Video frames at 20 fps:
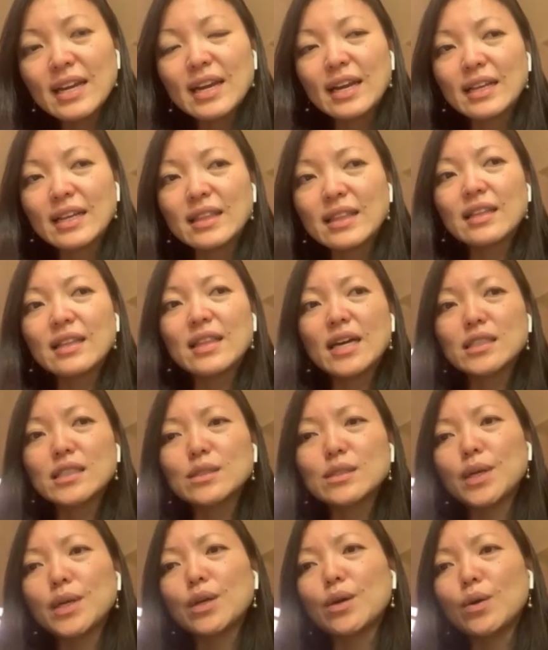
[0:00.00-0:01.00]
I think
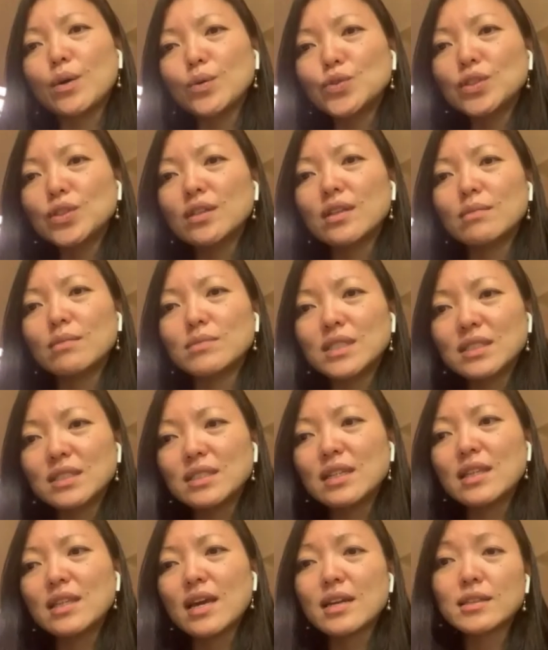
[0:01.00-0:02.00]
that's why coaching them to
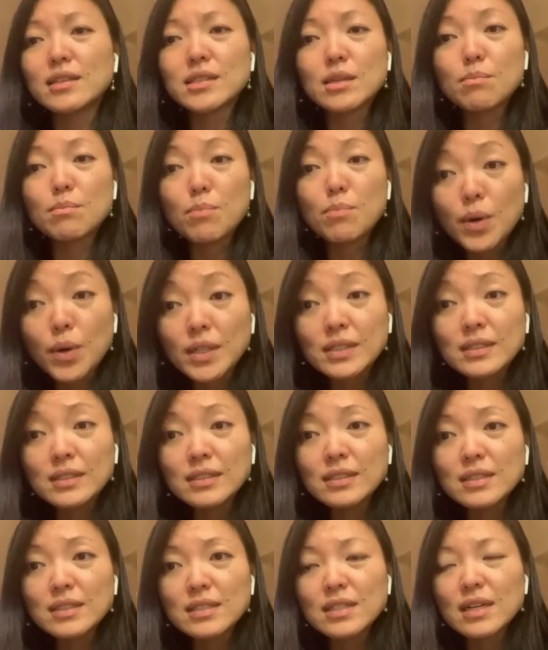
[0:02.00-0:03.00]
see that is
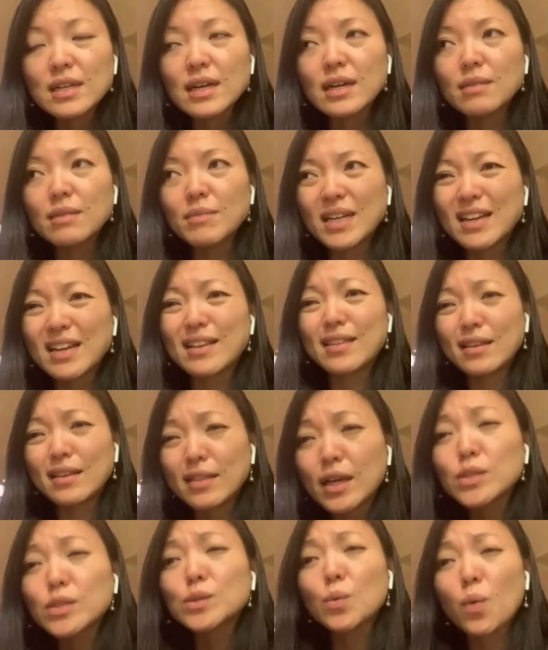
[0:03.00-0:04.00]
important. Um, and I
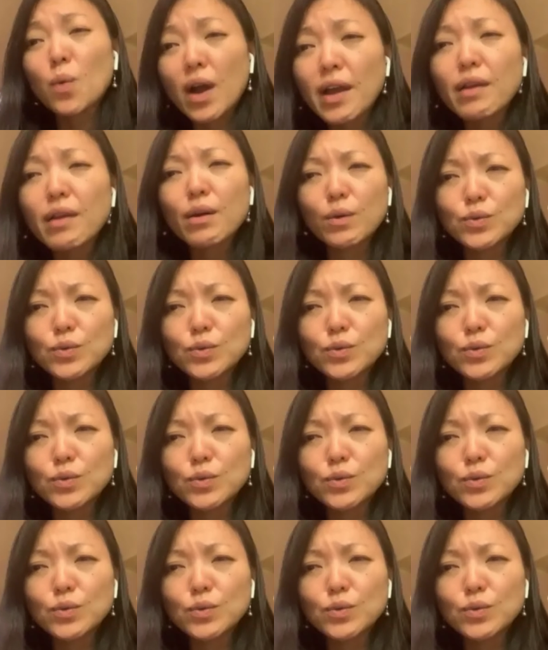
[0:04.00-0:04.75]
think that's why coaching